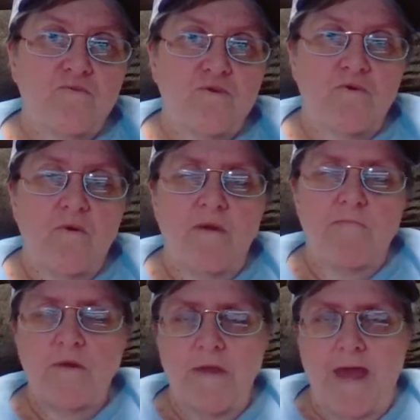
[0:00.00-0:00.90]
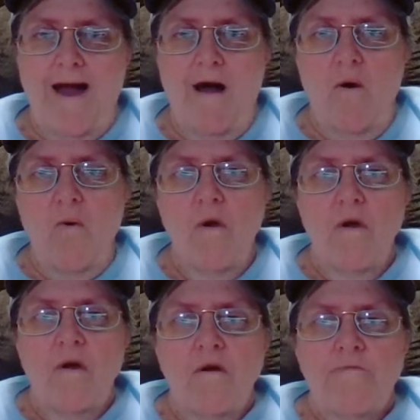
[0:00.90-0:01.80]
to a degree, but now,
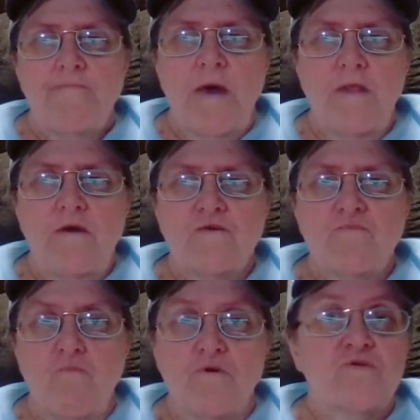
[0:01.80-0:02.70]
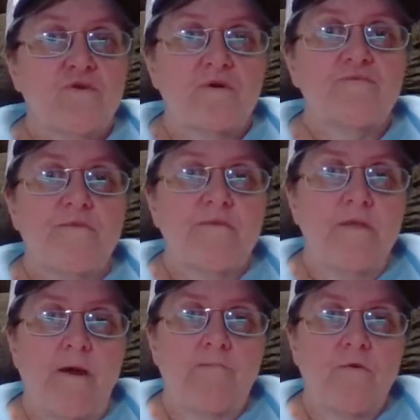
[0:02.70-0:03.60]
that is more stressful than
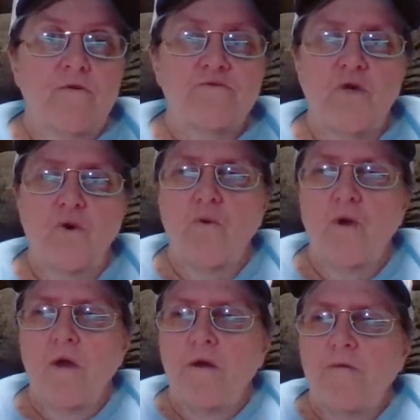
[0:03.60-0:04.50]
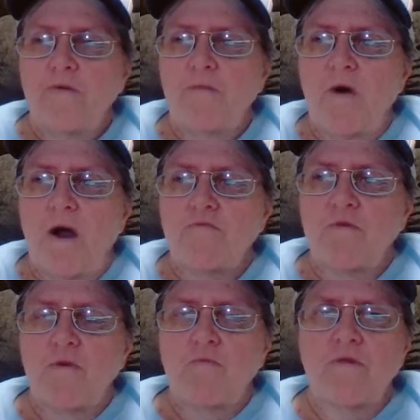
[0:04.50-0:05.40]
ever. So people have to
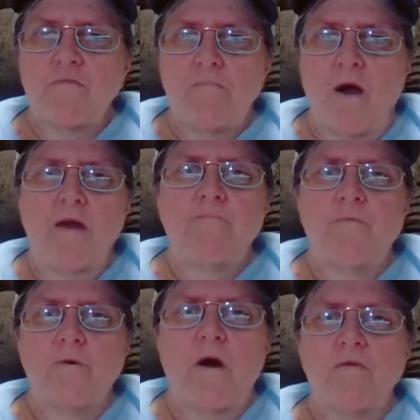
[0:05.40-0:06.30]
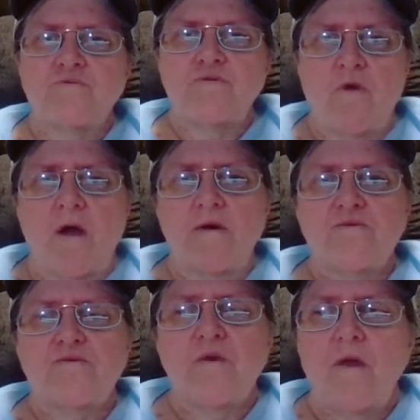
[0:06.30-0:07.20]
be really mindful of
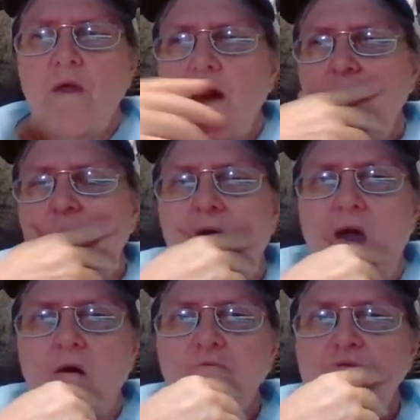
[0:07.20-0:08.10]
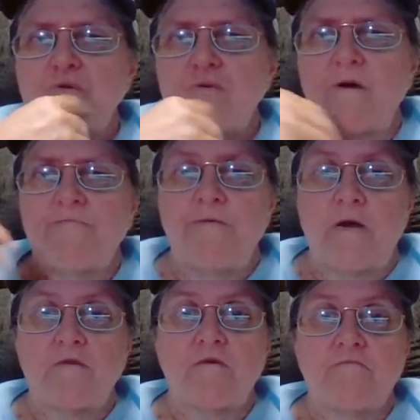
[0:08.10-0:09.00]
stress and how to
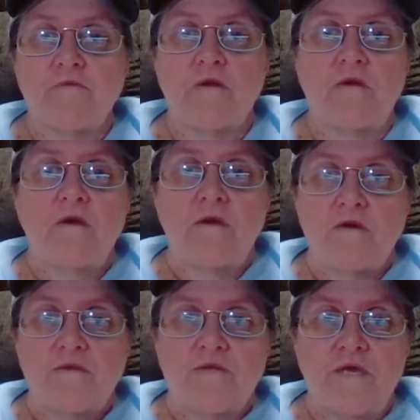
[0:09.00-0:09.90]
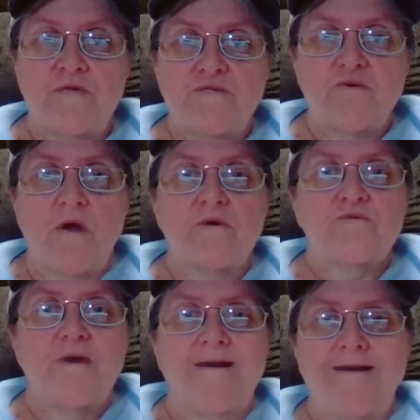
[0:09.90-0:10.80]
effectively
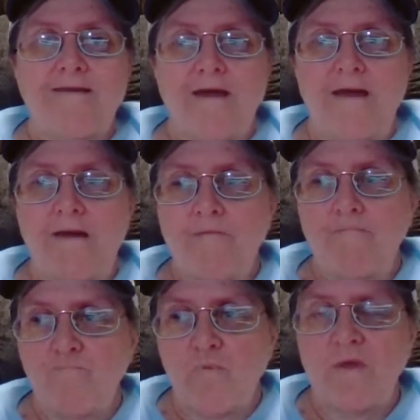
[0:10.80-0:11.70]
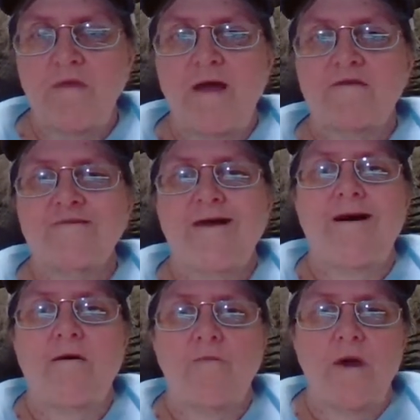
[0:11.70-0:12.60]
de-stress and bring that
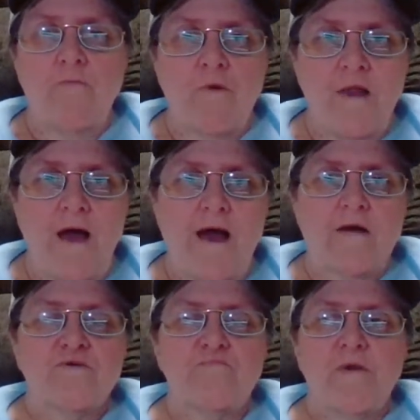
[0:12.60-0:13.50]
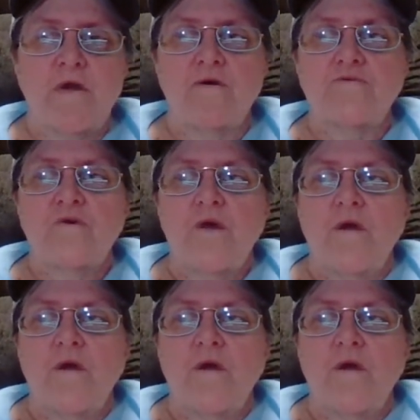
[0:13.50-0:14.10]
down and relax, because